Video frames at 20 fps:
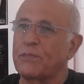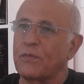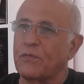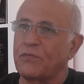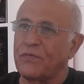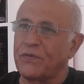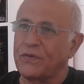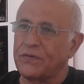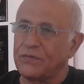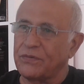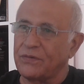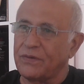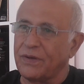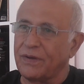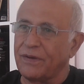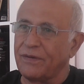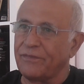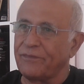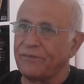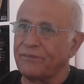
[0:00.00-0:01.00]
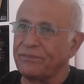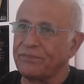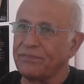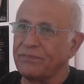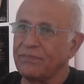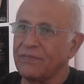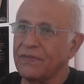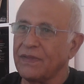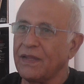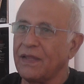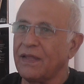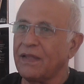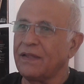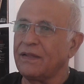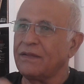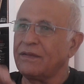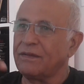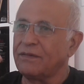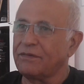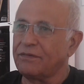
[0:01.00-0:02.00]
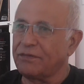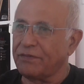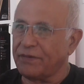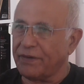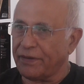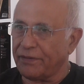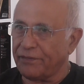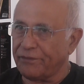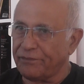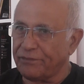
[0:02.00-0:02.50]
professional. Three.